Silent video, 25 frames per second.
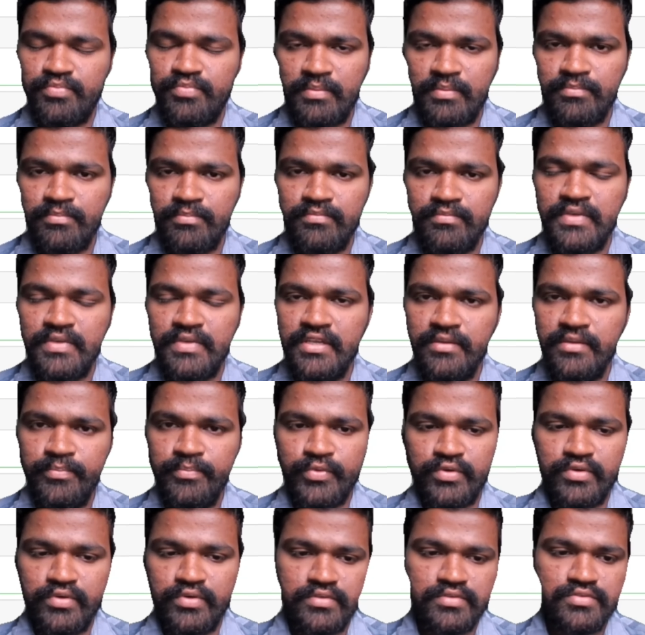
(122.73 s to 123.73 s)
from
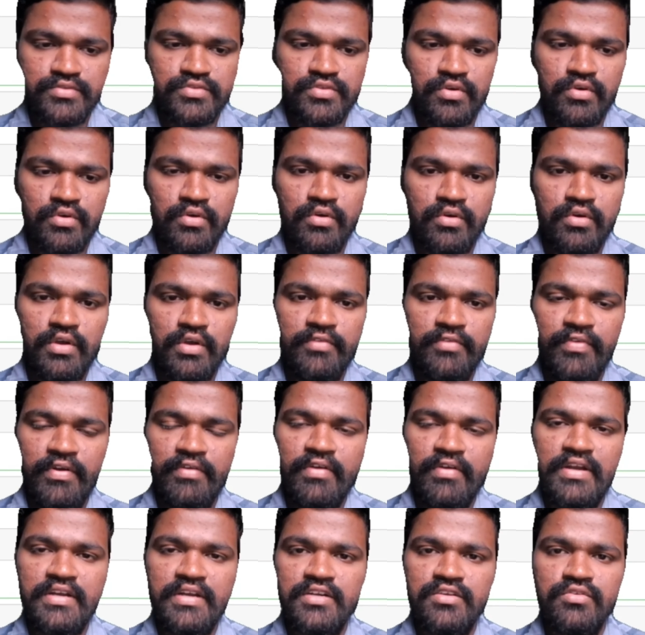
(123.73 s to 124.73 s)
input. So if
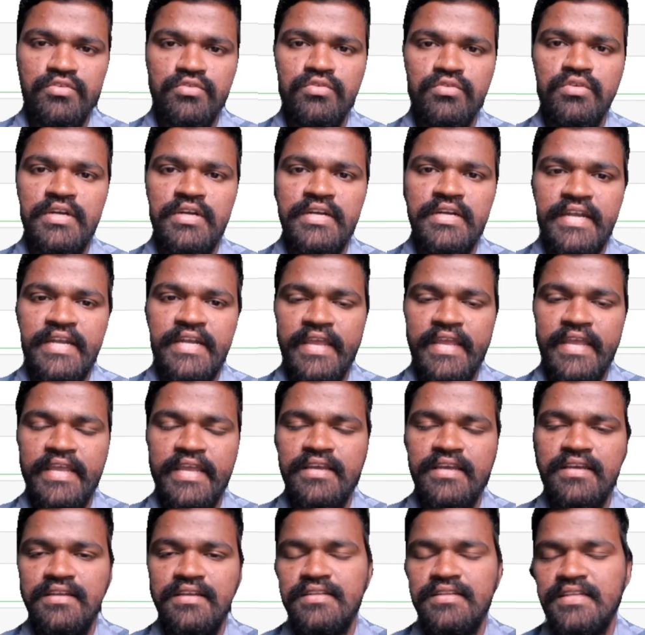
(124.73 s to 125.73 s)
I wanted to take,